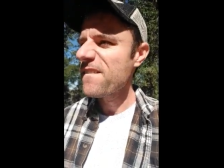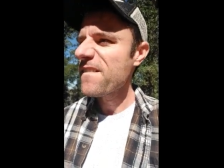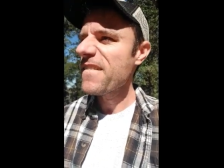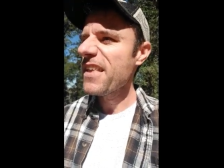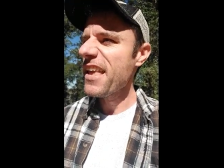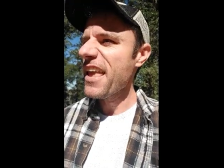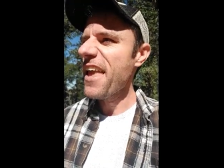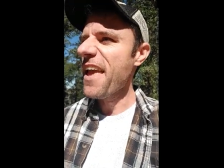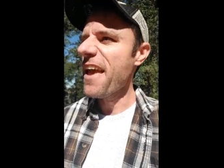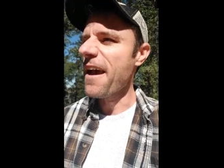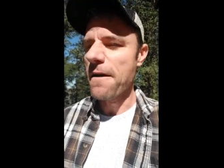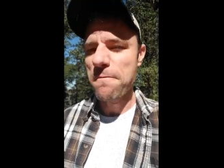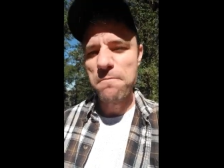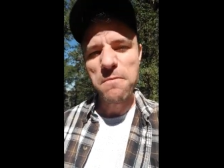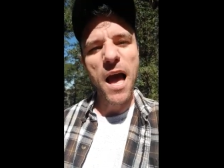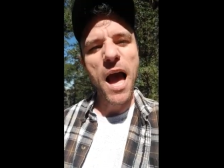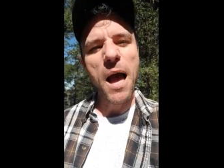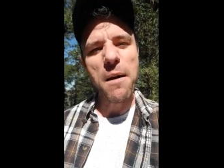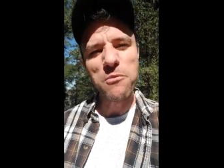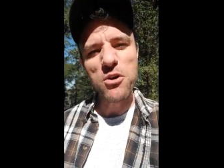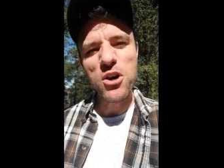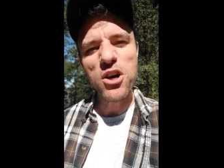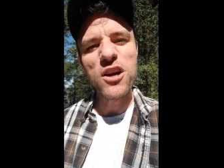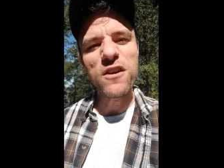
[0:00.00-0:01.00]
yeah,
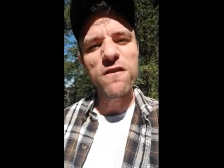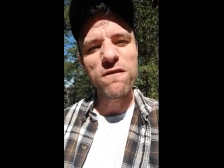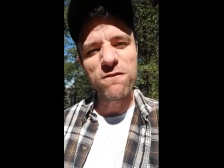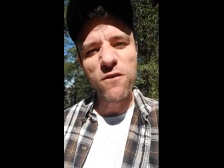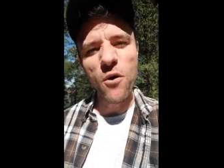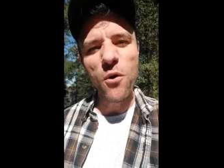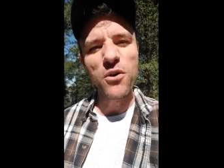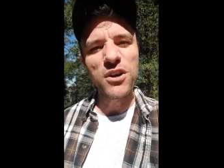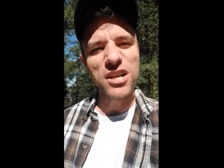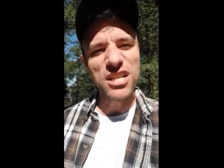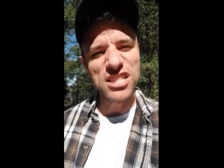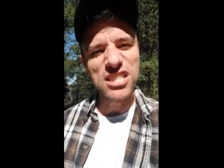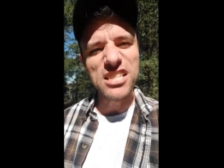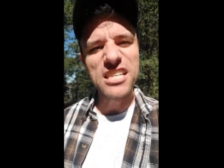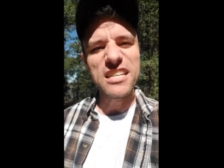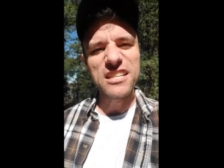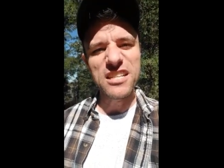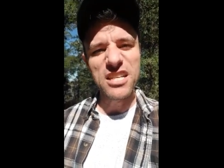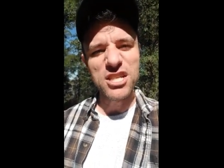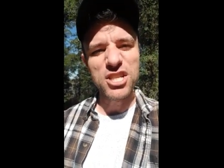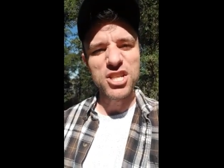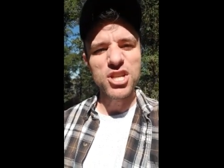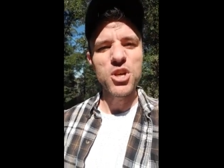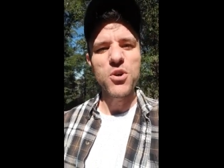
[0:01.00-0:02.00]
I'm looking forward to seeing
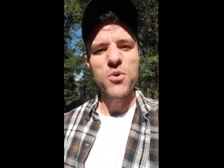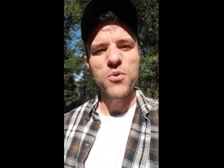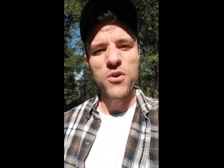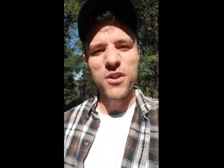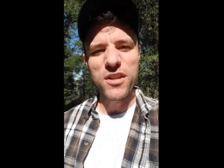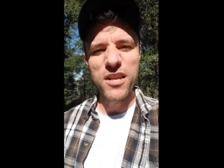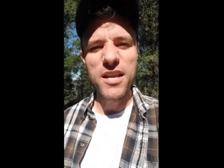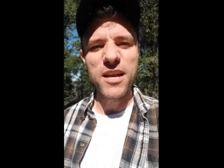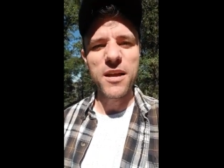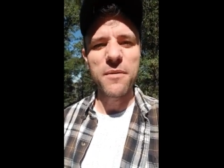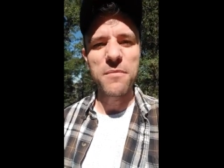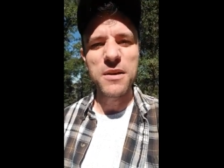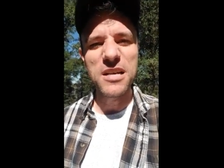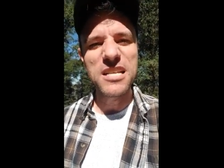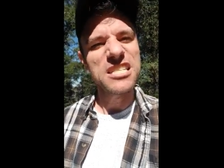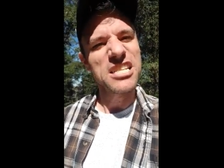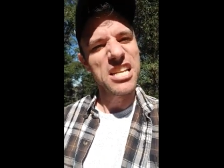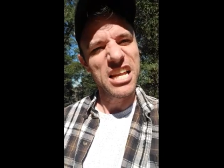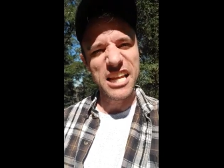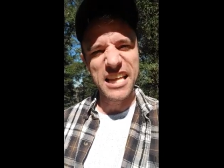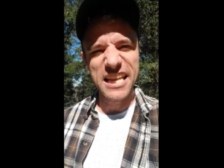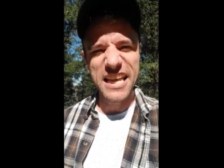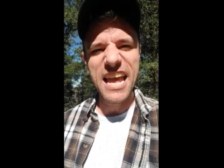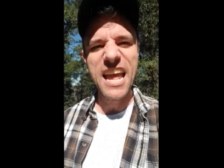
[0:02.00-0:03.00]
the two of them
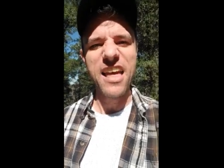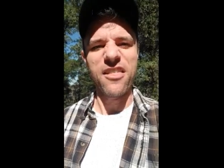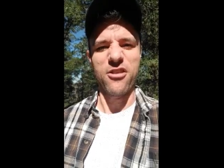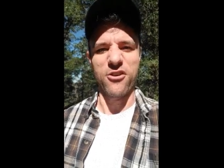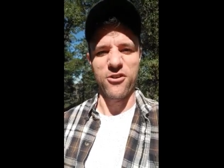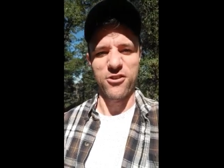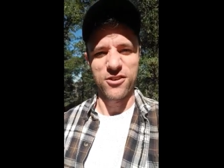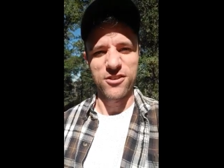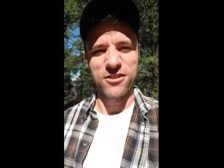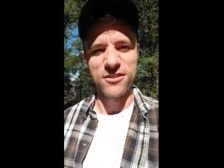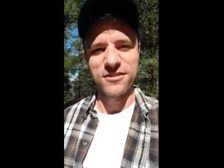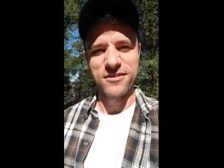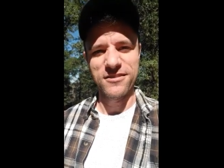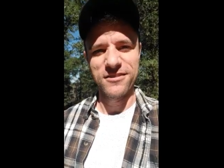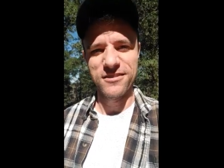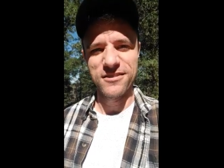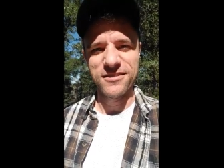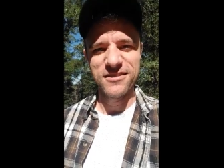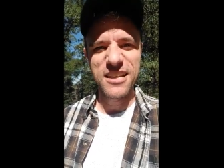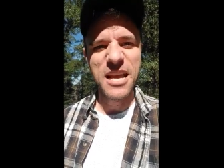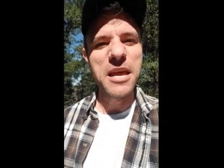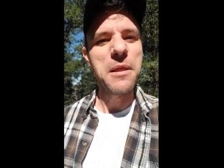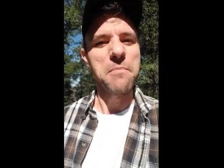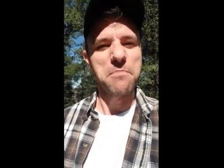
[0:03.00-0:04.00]
together
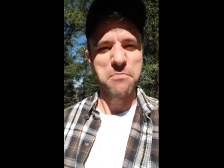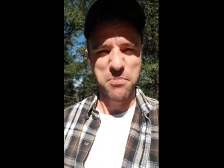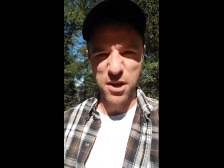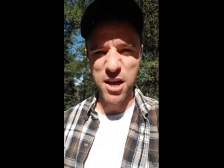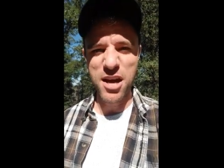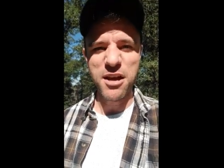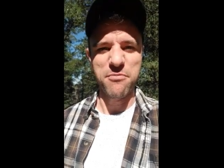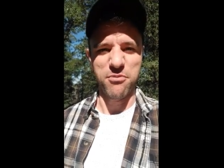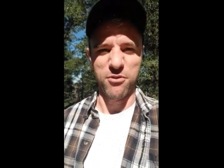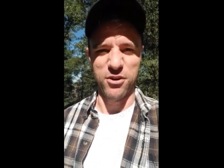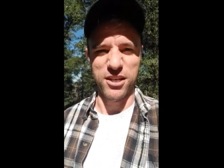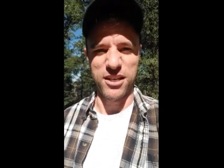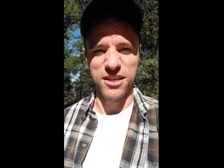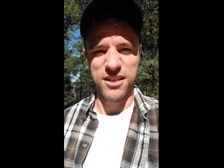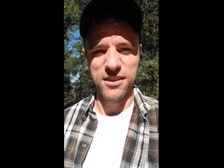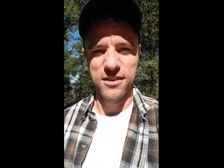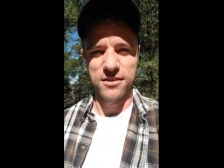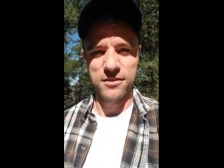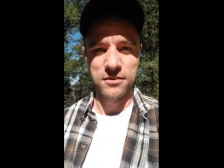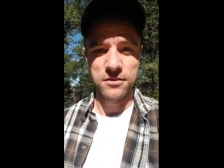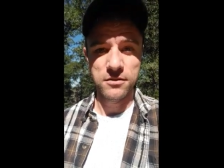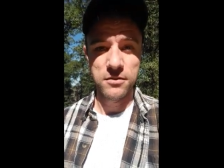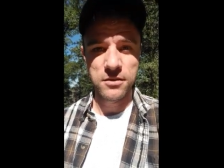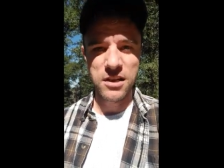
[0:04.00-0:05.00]
in public
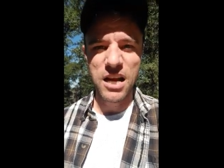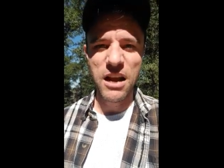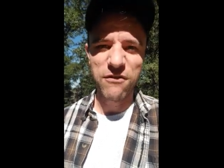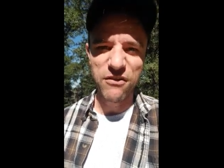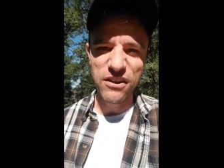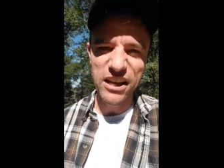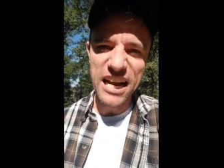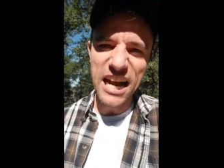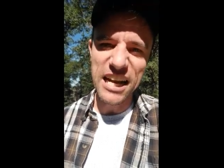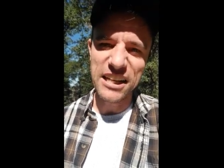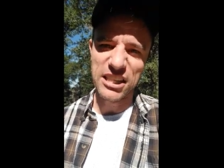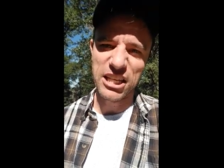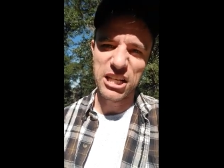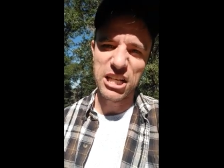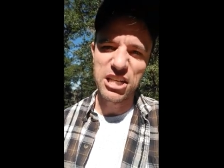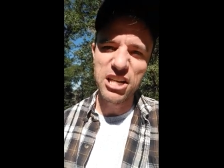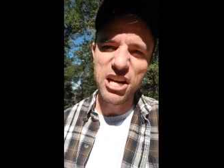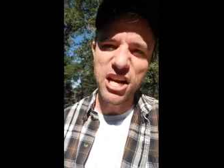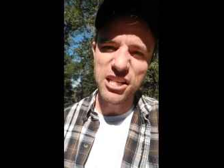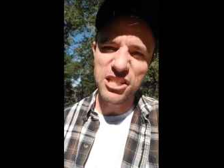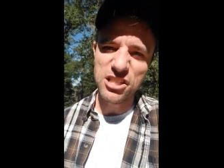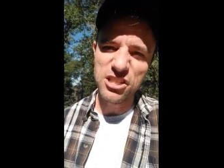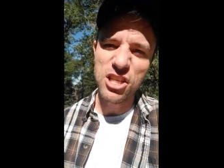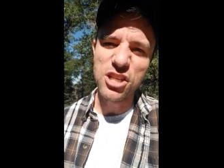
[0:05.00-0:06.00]
if they got the
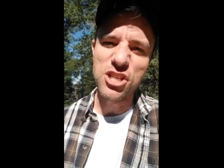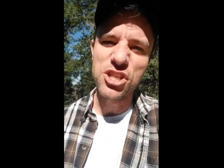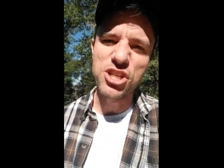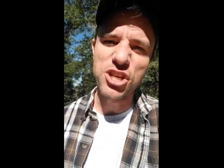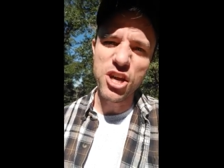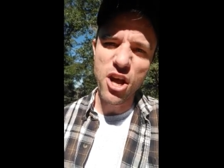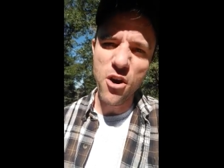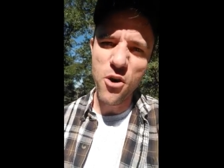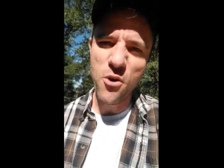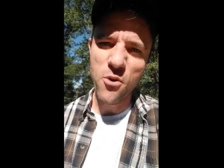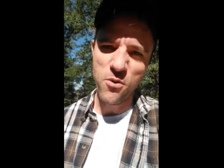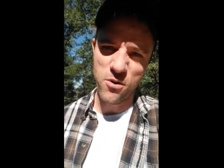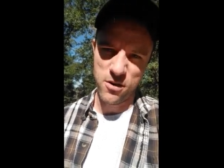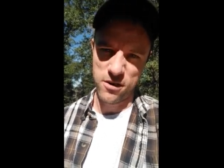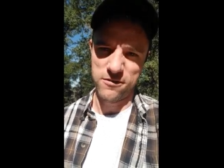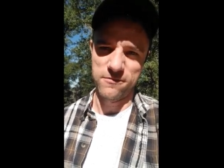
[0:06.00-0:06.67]
guts to show.